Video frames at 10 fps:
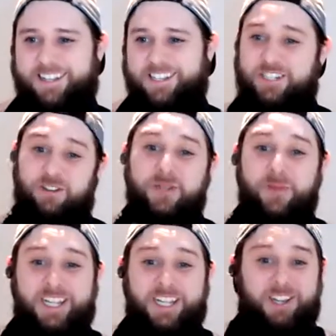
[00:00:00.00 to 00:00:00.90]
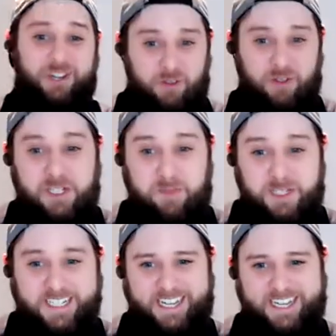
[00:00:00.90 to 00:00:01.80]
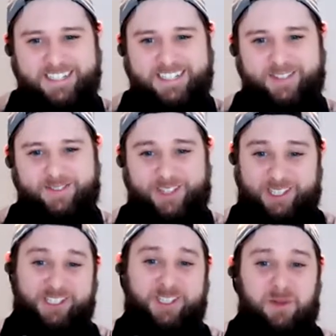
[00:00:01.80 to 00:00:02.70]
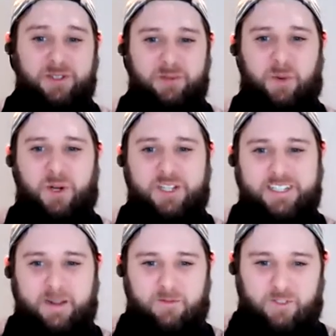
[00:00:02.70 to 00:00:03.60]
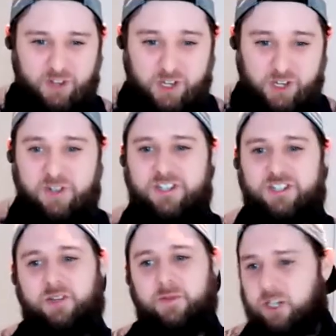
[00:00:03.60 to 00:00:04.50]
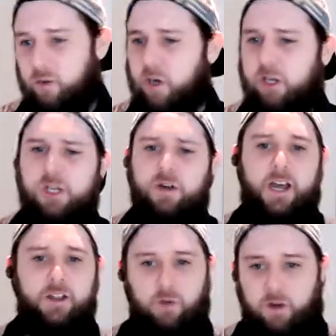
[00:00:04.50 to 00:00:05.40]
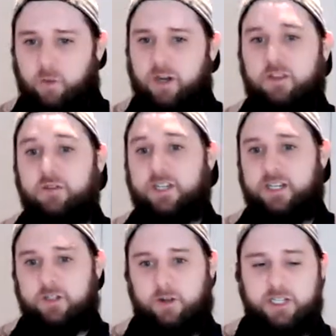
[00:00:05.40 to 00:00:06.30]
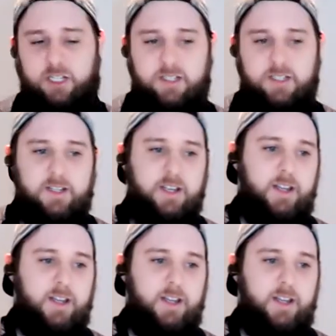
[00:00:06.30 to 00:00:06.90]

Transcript: Because ultimately you're the ones building it. So this is the most important step for you to determine your workload, how you wanna work, those kinds of questions.